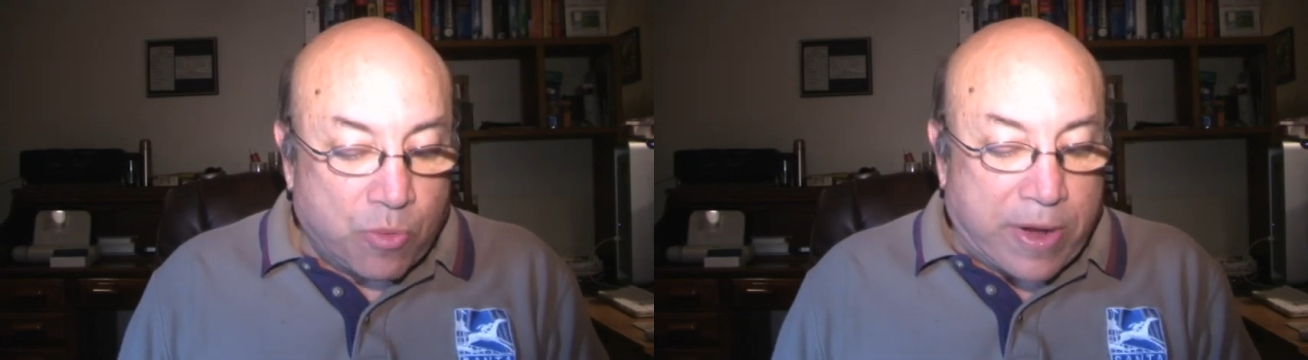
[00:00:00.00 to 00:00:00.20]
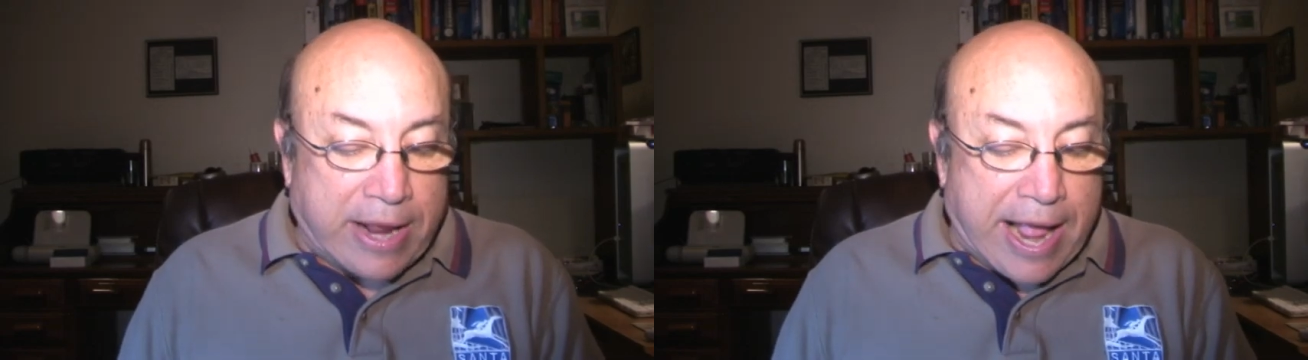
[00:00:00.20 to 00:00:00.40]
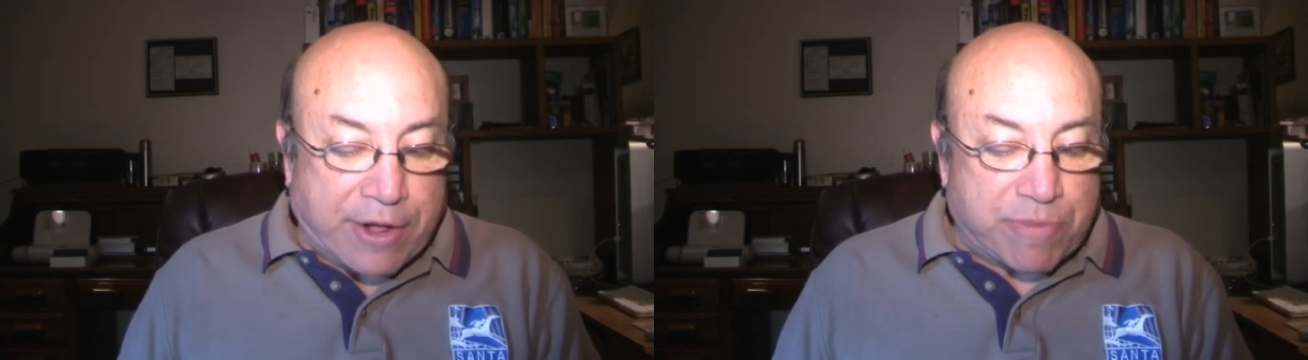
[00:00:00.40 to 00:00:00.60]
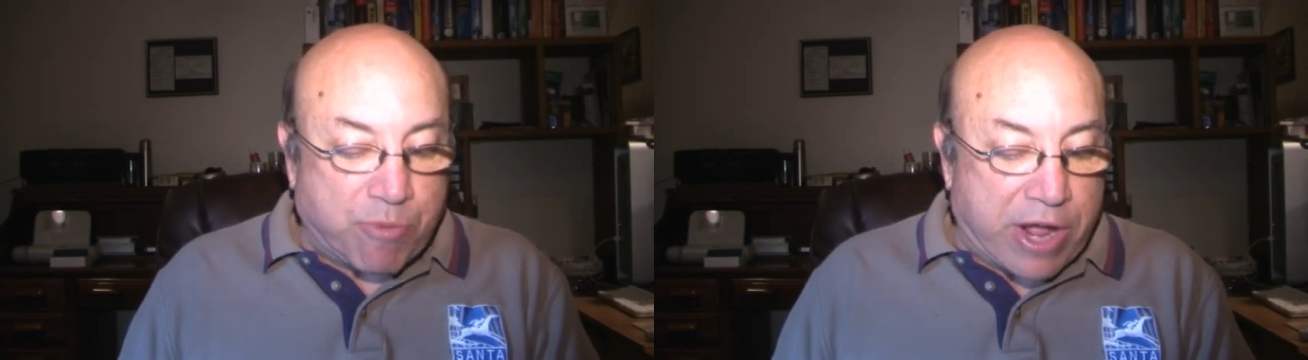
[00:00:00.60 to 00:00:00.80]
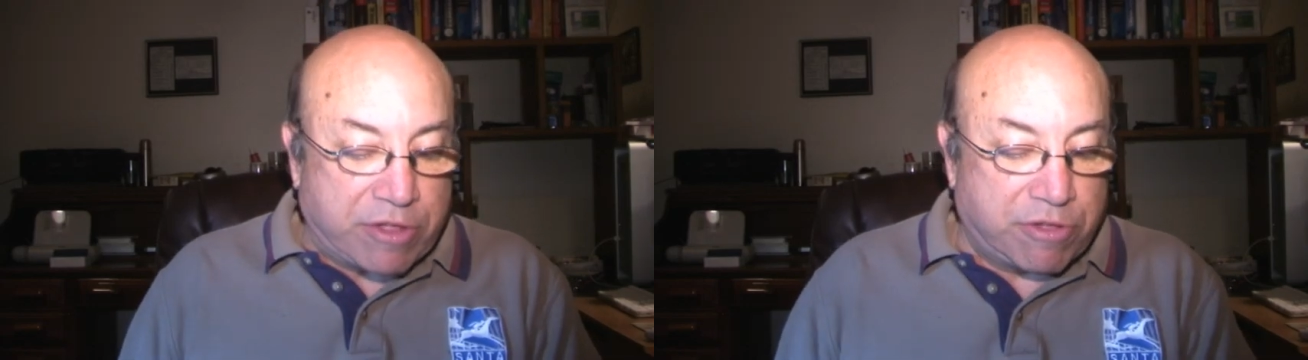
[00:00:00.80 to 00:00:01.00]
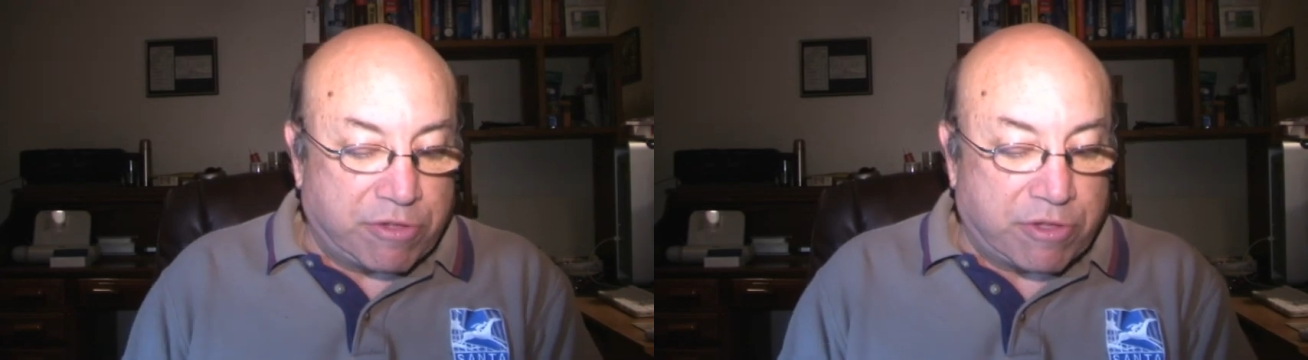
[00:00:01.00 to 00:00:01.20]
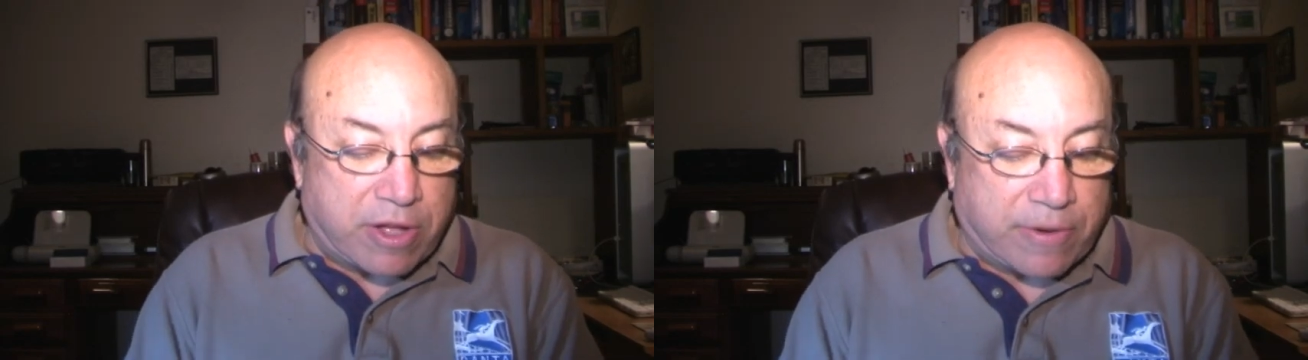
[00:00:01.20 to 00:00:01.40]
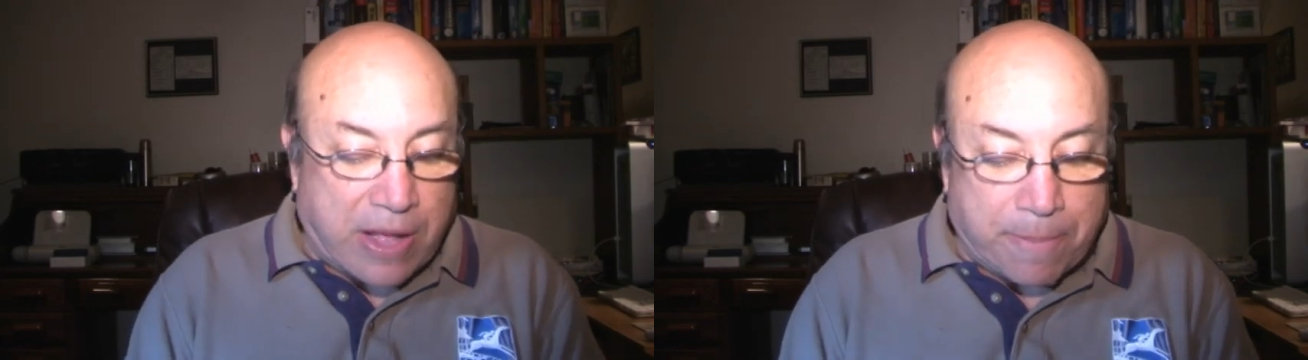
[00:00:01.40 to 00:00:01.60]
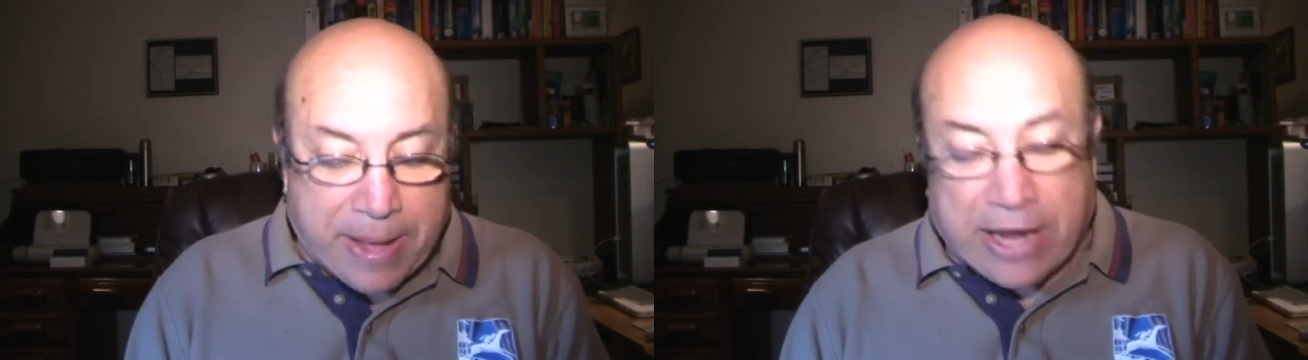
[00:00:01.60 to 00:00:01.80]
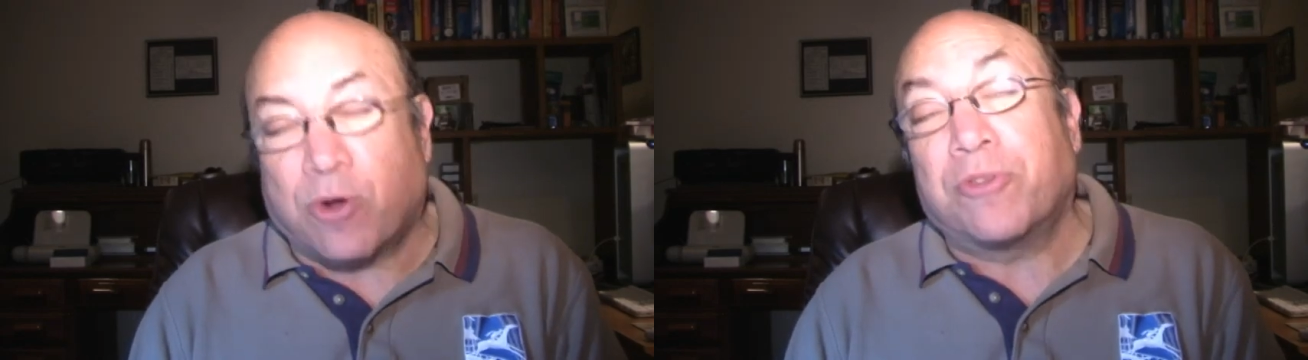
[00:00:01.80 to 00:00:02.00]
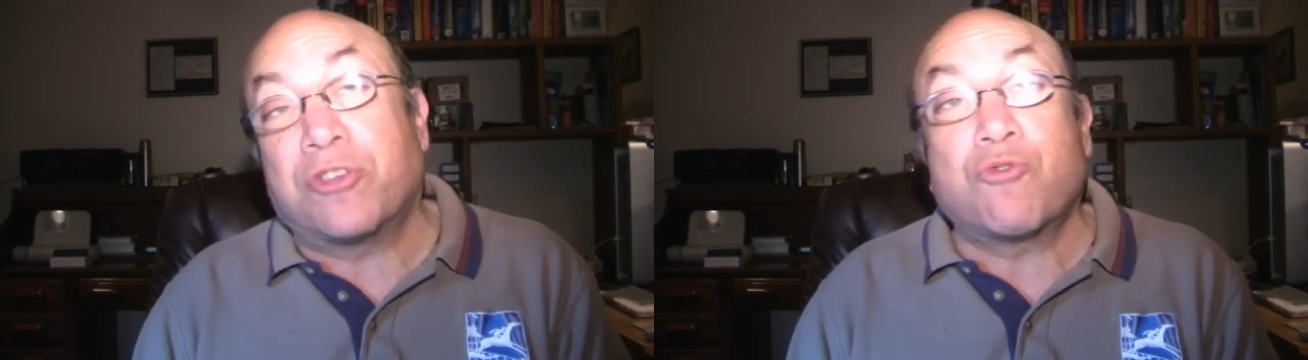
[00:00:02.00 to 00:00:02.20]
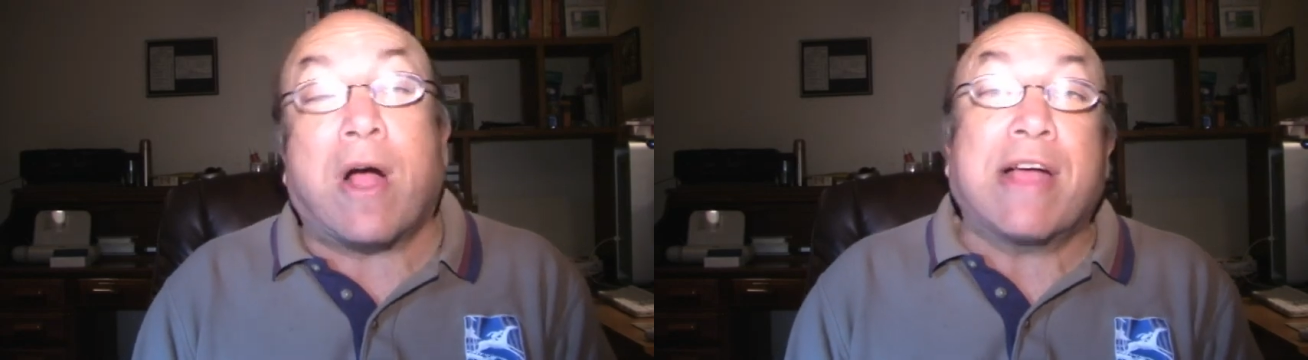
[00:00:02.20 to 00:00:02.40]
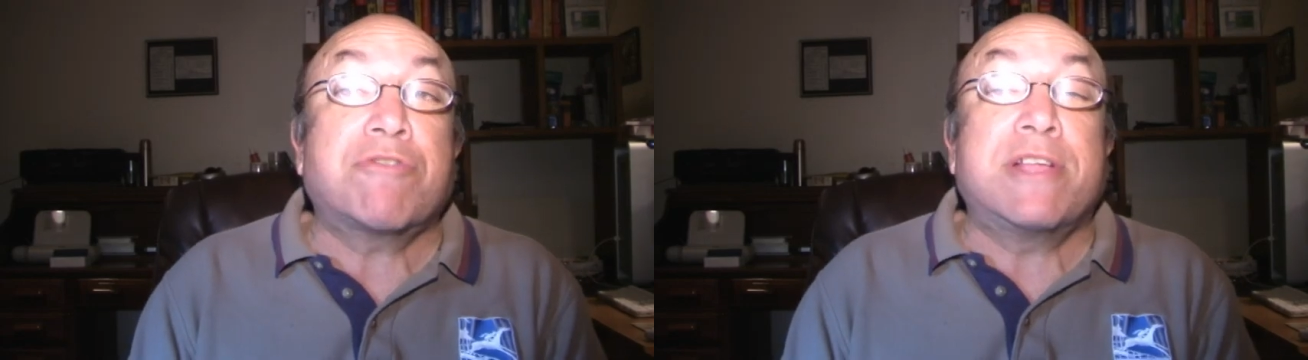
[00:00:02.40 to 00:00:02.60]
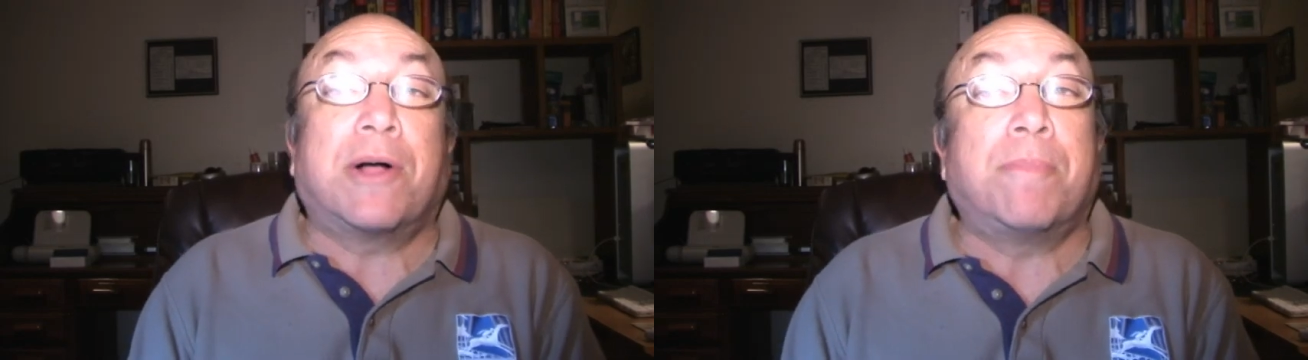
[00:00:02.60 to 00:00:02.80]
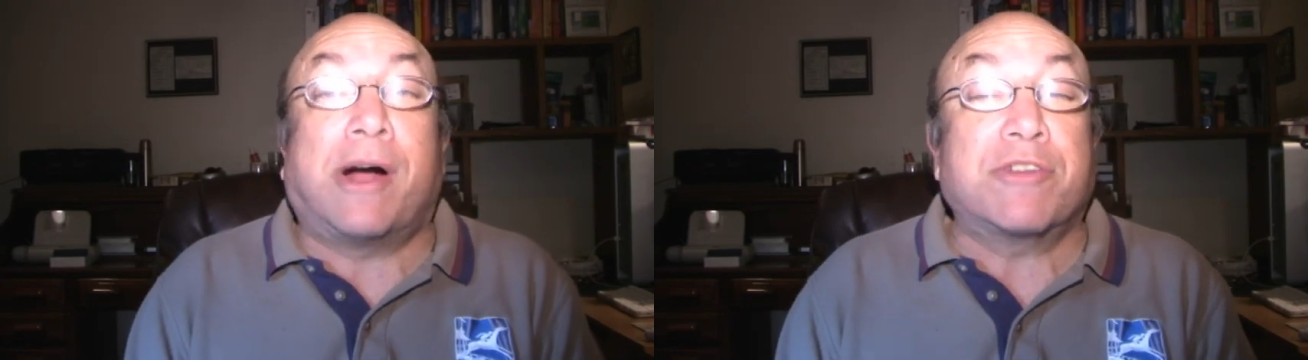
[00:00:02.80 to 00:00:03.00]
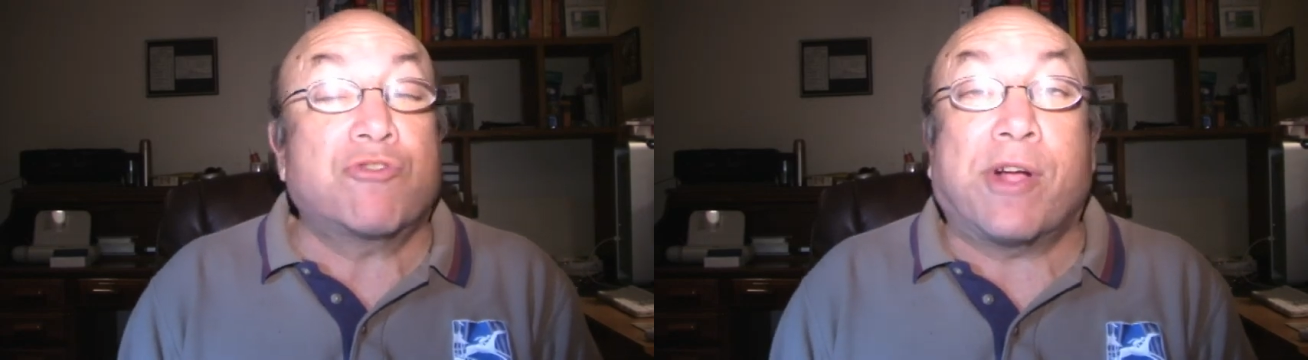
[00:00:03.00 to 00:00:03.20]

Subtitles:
Red Eye Express is a comebacker in the Drysdale barns,